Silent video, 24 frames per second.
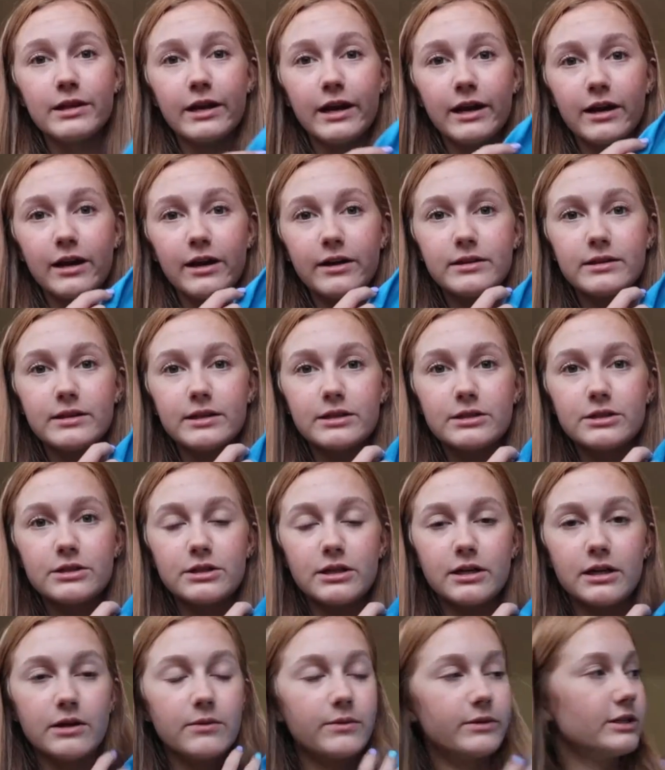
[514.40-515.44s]
Then I got this
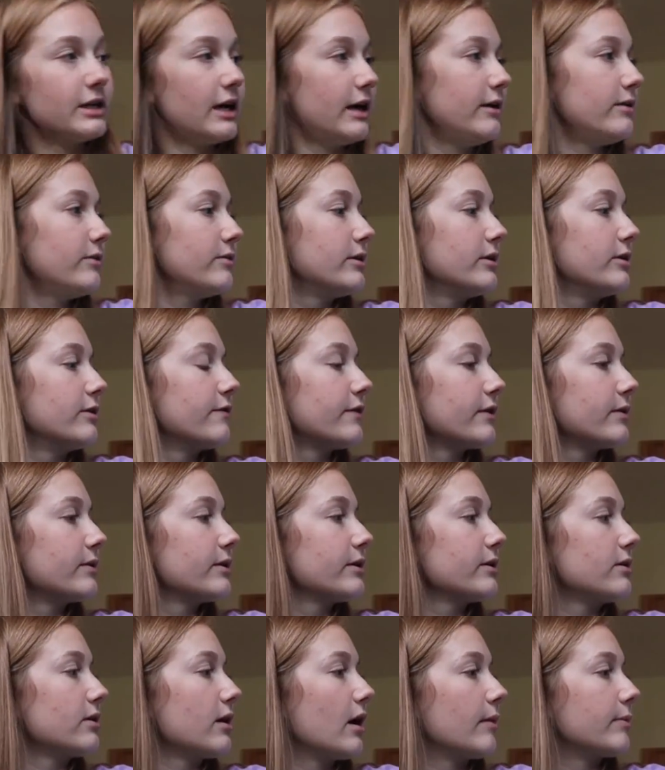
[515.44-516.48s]
shirt, which I don't know if I want
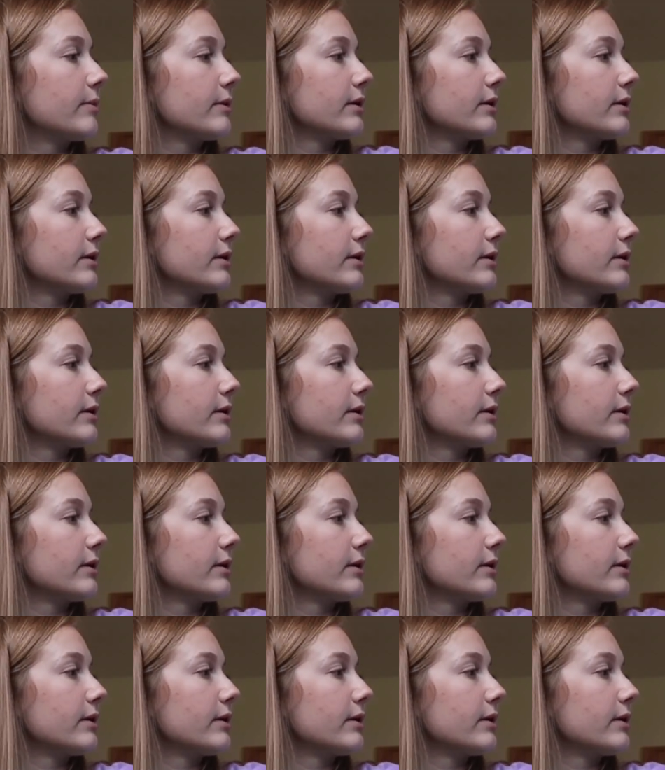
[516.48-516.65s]
to crop